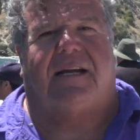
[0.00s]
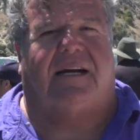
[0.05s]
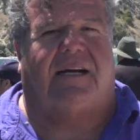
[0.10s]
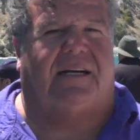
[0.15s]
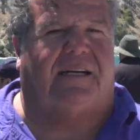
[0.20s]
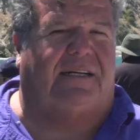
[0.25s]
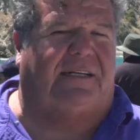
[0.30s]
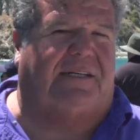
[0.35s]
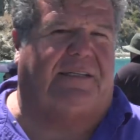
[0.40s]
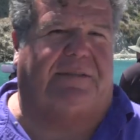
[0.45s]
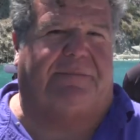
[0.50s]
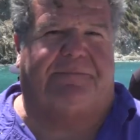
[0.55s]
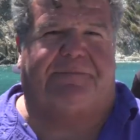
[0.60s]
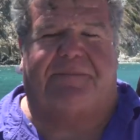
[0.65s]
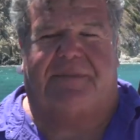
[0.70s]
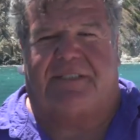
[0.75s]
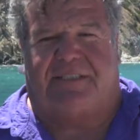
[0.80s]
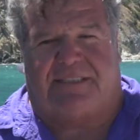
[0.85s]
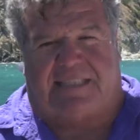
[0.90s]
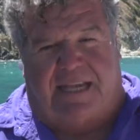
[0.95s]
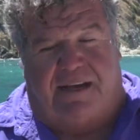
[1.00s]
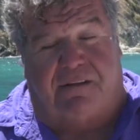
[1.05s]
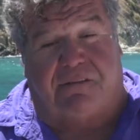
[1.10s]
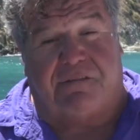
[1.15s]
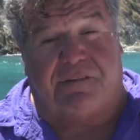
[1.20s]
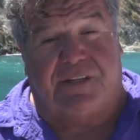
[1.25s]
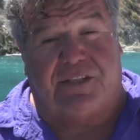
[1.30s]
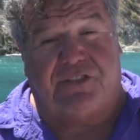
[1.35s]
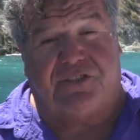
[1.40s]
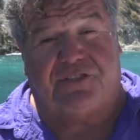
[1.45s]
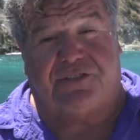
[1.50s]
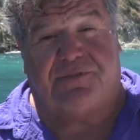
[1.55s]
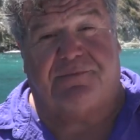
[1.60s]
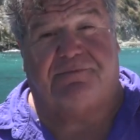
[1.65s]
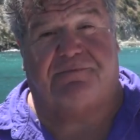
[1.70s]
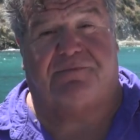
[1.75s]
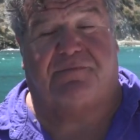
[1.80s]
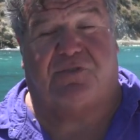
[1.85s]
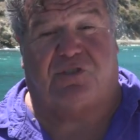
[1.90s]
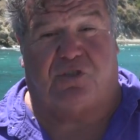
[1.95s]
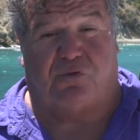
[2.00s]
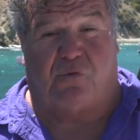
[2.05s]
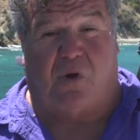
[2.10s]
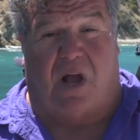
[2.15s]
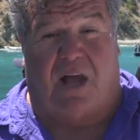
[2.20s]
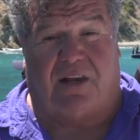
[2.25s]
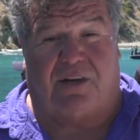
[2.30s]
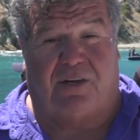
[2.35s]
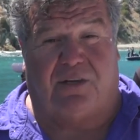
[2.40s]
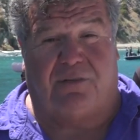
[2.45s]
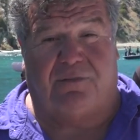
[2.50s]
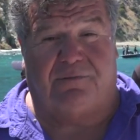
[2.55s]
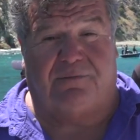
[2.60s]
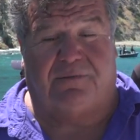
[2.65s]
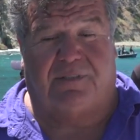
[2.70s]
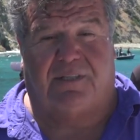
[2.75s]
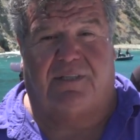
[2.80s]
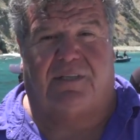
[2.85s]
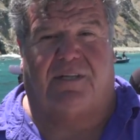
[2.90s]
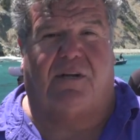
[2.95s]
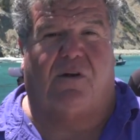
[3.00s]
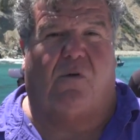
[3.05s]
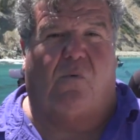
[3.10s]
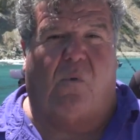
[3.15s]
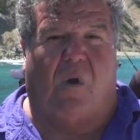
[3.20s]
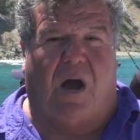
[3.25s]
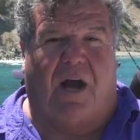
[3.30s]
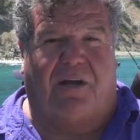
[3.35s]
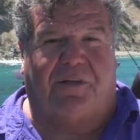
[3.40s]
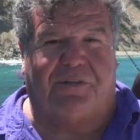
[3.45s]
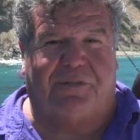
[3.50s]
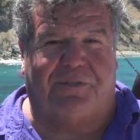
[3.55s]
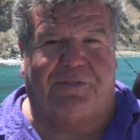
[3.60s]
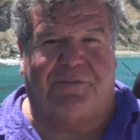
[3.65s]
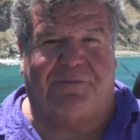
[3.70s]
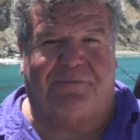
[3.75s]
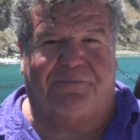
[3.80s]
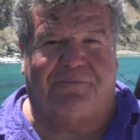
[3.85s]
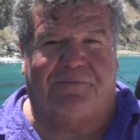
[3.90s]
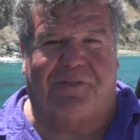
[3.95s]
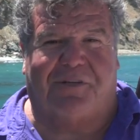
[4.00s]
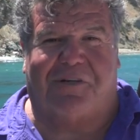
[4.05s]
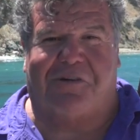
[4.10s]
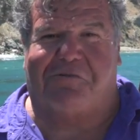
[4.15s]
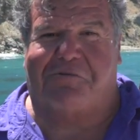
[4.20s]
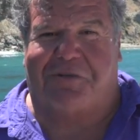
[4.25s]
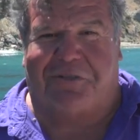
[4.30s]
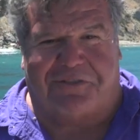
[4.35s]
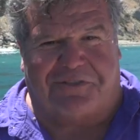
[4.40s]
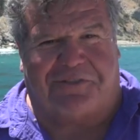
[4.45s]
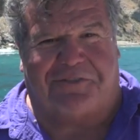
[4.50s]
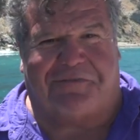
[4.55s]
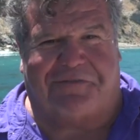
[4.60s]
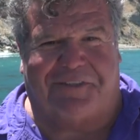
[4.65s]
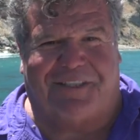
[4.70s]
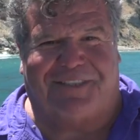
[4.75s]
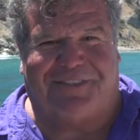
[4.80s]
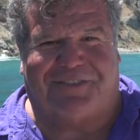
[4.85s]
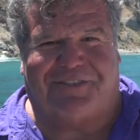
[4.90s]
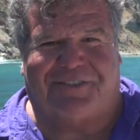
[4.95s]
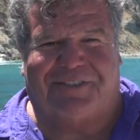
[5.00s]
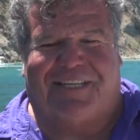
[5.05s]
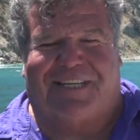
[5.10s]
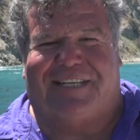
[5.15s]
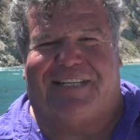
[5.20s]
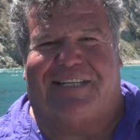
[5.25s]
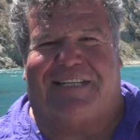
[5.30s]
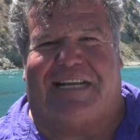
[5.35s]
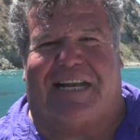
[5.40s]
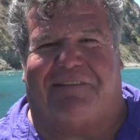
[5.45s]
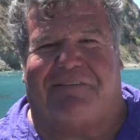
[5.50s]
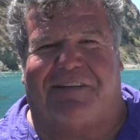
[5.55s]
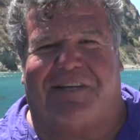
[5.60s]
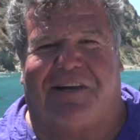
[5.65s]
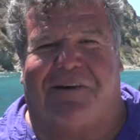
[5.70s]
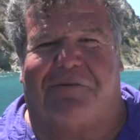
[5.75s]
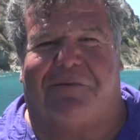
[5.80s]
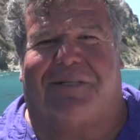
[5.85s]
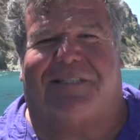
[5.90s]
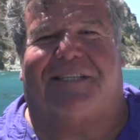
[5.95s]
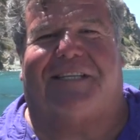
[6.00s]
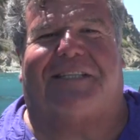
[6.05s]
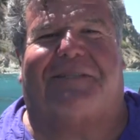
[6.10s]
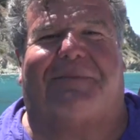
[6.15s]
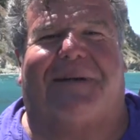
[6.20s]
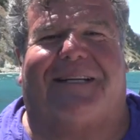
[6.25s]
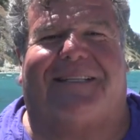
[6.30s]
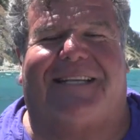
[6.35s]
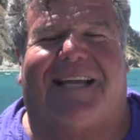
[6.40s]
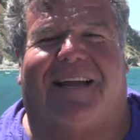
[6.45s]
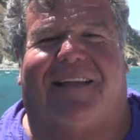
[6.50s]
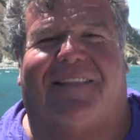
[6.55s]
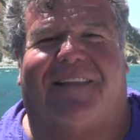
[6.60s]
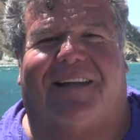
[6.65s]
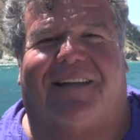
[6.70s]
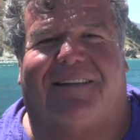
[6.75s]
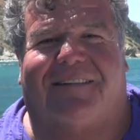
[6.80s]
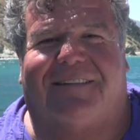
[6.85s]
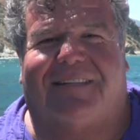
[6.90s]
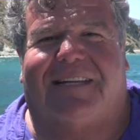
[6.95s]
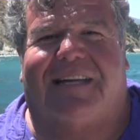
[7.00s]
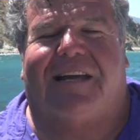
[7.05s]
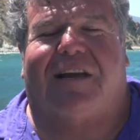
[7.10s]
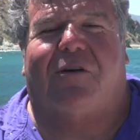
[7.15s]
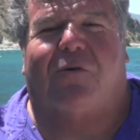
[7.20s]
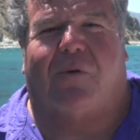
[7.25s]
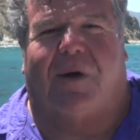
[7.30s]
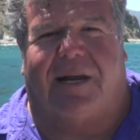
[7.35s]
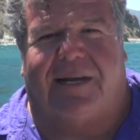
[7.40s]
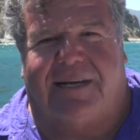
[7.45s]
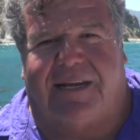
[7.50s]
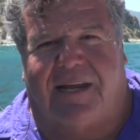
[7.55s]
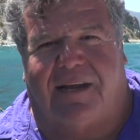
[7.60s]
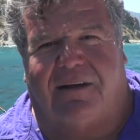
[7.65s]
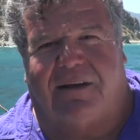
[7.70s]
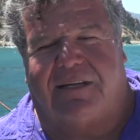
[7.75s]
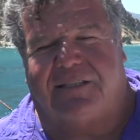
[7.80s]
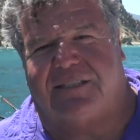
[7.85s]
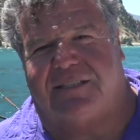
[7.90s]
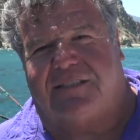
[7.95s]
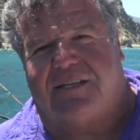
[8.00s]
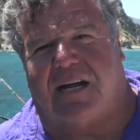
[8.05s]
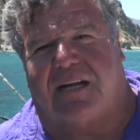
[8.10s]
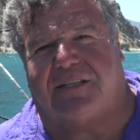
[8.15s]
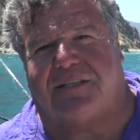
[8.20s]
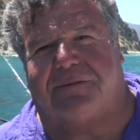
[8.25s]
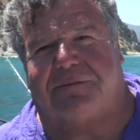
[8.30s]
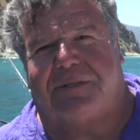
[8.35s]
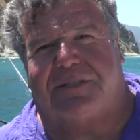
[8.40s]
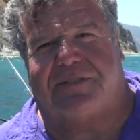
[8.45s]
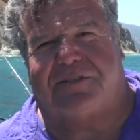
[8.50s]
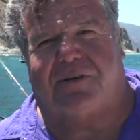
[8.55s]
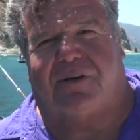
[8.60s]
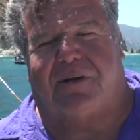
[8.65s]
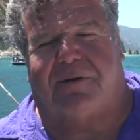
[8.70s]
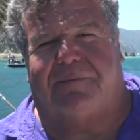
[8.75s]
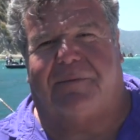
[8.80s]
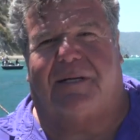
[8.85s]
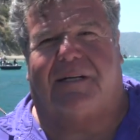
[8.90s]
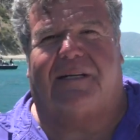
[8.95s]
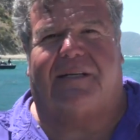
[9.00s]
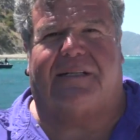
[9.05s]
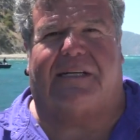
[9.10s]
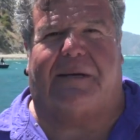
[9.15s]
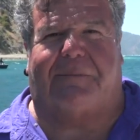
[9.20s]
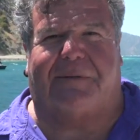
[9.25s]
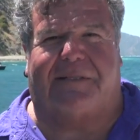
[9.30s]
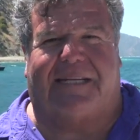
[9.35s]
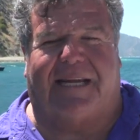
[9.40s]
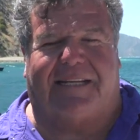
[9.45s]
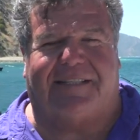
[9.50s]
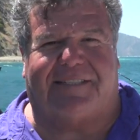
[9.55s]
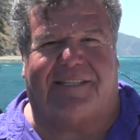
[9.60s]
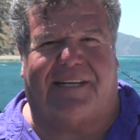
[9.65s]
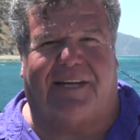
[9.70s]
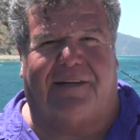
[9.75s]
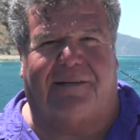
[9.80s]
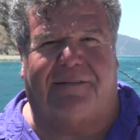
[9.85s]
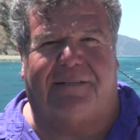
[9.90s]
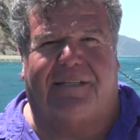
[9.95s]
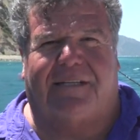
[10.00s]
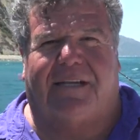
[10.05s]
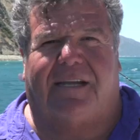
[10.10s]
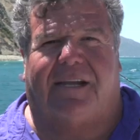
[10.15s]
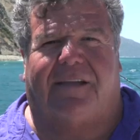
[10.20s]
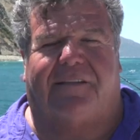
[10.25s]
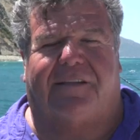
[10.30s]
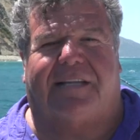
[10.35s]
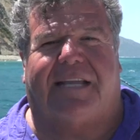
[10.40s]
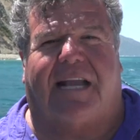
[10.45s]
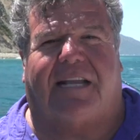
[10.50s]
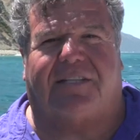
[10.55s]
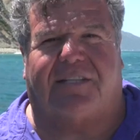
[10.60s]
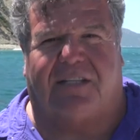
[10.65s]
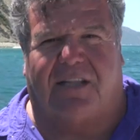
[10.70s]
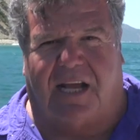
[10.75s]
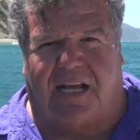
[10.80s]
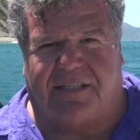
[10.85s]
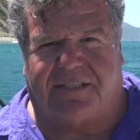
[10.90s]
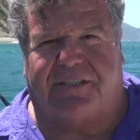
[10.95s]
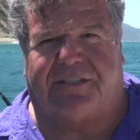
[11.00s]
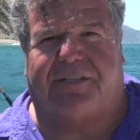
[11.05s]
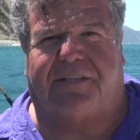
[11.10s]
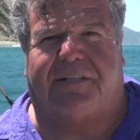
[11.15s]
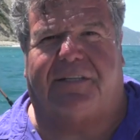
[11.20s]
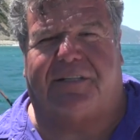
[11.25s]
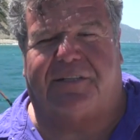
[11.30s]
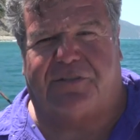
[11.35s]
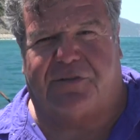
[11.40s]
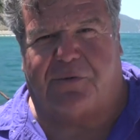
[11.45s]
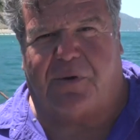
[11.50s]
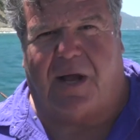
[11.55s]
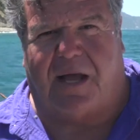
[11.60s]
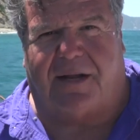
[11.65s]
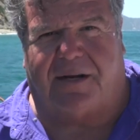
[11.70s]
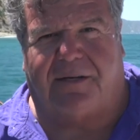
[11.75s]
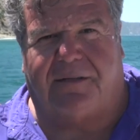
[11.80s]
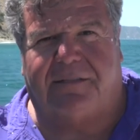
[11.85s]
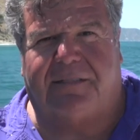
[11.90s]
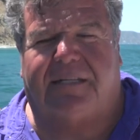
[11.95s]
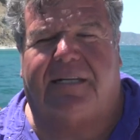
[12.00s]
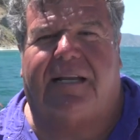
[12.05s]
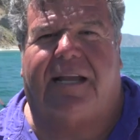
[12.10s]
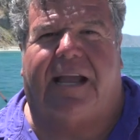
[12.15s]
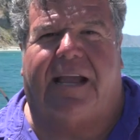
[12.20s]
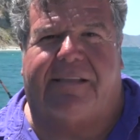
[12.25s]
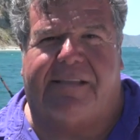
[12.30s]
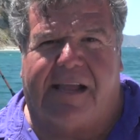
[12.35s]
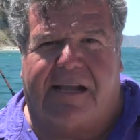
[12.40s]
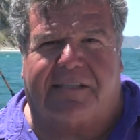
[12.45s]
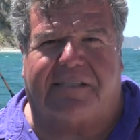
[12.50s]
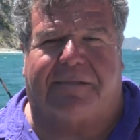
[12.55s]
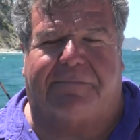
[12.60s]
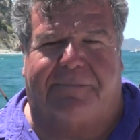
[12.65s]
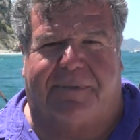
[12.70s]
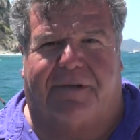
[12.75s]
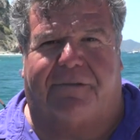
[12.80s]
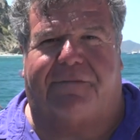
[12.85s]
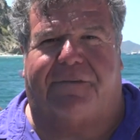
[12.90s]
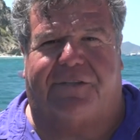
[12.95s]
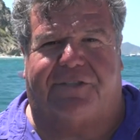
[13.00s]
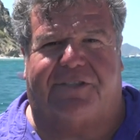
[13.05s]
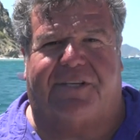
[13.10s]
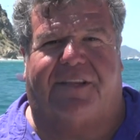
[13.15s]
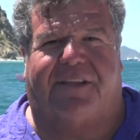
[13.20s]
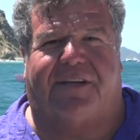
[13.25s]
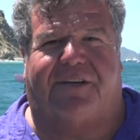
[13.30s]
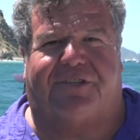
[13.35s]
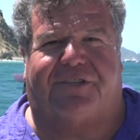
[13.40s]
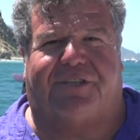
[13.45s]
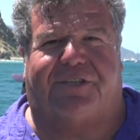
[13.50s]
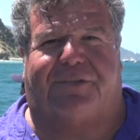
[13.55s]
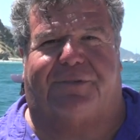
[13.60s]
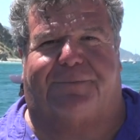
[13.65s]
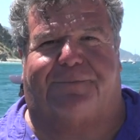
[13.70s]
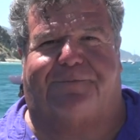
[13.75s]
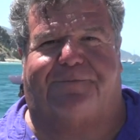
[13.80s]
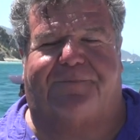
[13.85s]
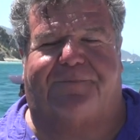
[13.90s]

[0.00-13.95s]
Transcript: um, sailfish, dorado, wahoo, roosterfish. You never know what to expect down there. Right now, I just talked to resort uh, a couple days ago they're catching lots of tuna and dorado, and they have some billfish in there too.